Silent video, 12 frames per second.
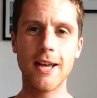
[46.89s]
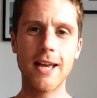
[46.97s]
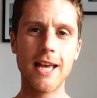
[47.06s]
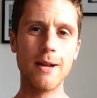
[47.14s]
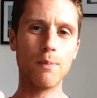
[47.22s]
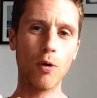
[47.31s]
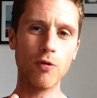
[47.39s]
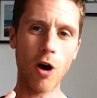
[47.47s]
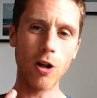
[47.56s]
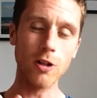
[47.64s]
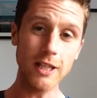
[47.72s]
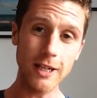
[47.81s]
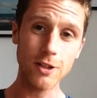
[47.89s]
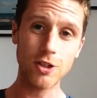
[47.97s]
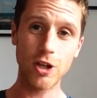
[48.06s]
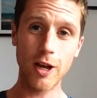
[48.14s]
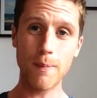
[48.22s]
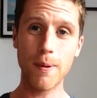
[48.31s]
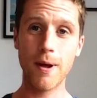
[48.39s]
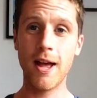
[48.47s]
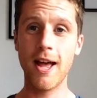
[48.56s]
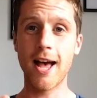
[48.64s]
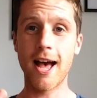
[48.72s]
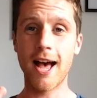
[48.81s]
in both our leadership
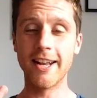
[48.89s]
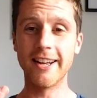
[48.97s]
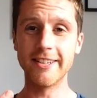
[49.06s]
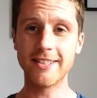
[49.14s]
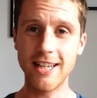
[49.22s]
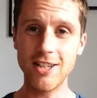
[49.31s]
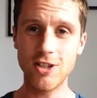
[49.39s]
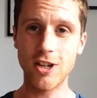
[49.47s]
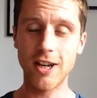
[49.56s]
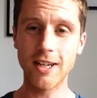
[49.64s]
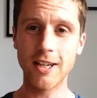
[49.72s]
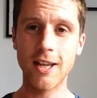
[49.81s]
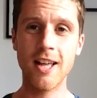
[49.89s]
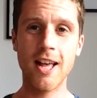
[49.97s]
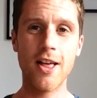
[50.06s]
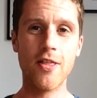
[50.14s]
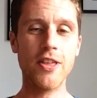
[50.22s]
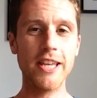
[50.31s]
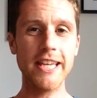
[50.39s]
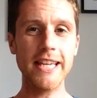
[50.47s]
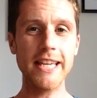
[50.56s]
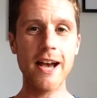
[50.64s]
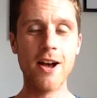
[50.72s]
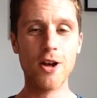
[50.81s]
and our teaching
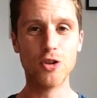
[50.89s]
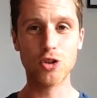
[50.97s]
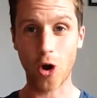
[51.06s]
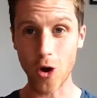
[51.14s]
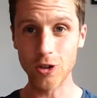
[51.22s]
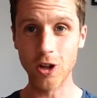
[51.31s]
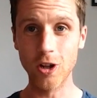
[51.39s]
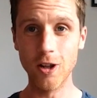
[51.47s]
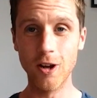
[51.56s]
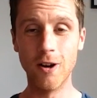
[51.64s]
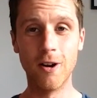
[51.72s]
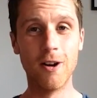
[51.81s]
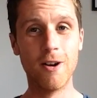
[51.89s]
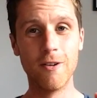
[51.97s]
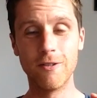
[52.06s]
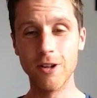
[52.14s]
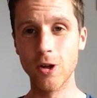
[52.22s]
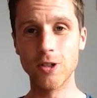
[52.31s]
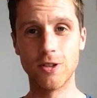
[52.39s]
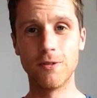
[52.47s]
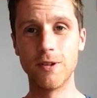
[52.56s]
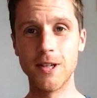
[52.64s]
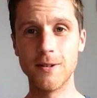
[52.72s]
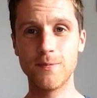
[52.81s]
the toddler
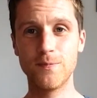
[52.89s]
philosophy.